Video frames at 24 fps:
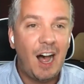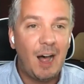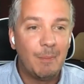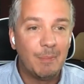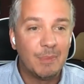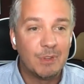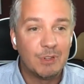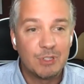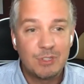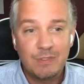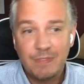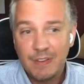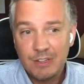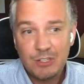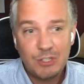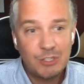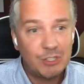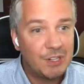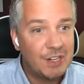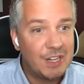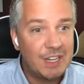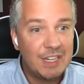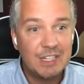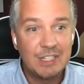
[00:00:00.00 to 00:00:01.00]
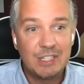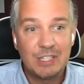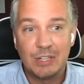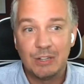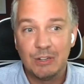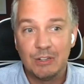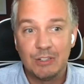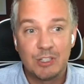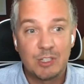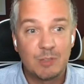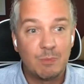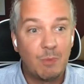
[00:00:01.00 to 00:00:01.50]
There's fisheries,
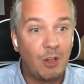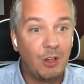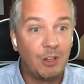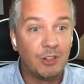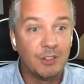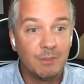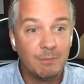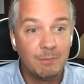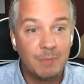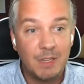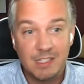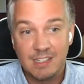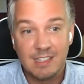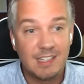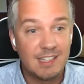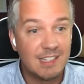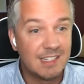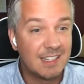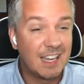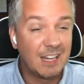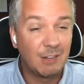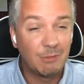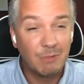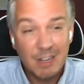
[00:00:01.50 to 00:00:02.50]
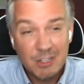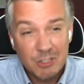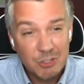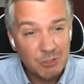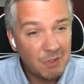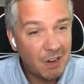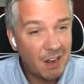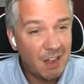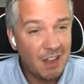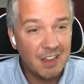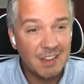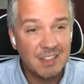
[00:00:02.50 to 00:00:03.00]
there's small businesses like
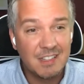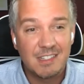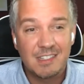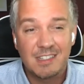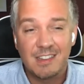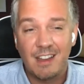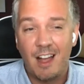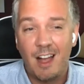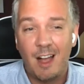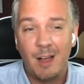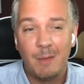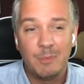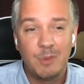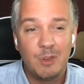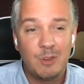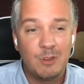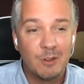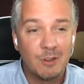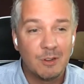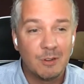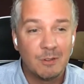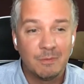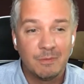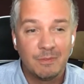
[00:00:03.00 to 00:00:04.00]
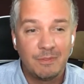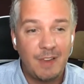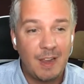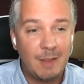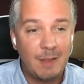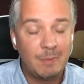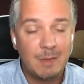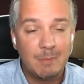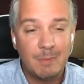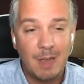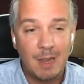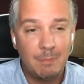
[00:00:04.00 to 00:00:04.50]
restaurants. Your
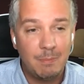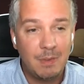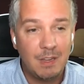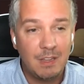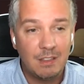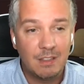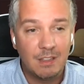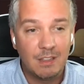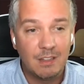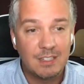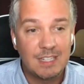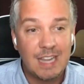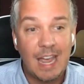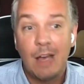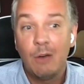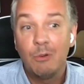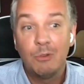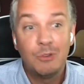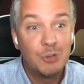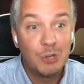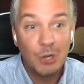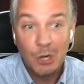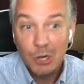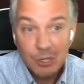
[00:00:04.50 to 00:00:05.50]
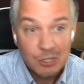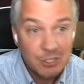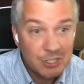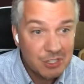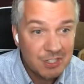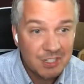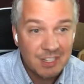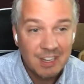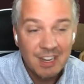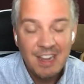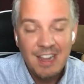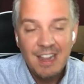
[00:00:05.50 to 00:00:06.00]
family might be the town
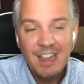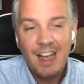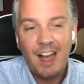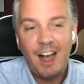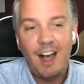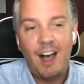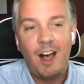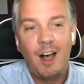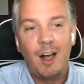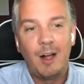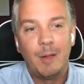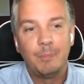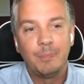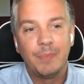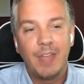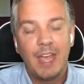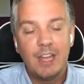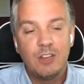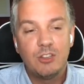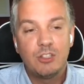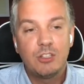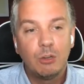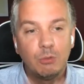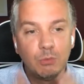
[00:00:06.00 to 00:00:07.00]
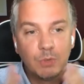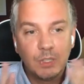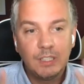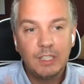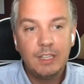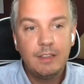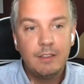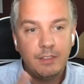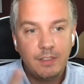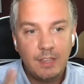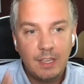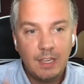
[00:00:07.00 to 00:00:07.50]
nurse, and so,
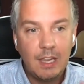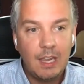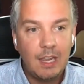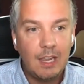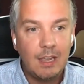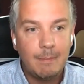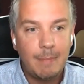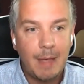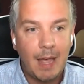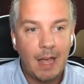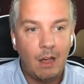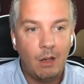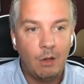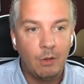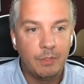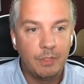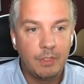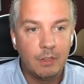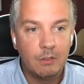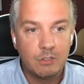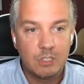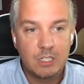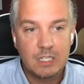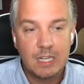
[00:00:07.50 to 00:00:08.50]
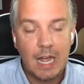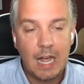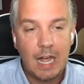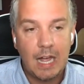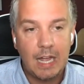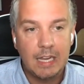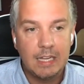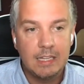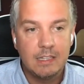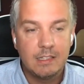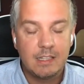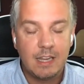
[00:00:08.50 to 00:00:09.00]
really thinking about those
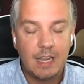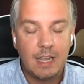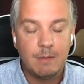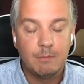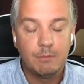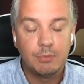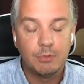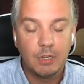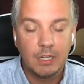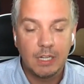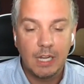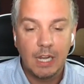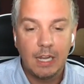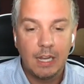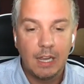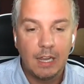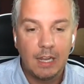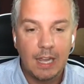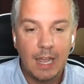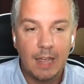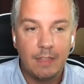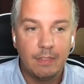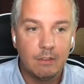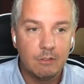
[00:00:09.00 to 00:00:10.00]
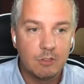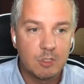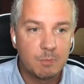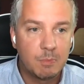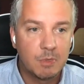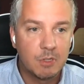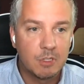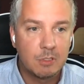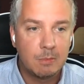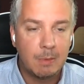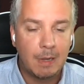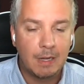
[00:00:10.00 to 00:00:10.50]
ties and bringing again those
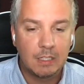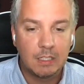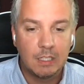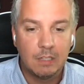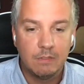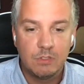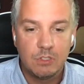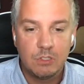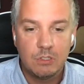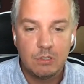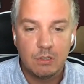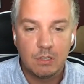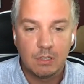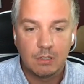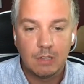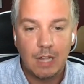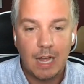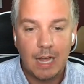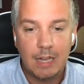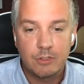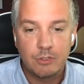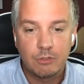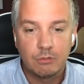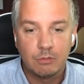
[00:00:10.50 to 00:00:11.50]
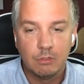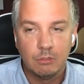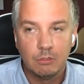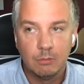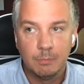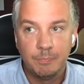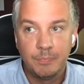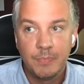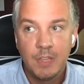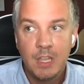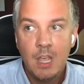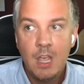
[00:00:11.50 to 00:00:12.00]
perspectives to the
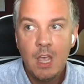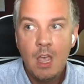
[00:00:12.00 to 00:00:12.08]
classroom.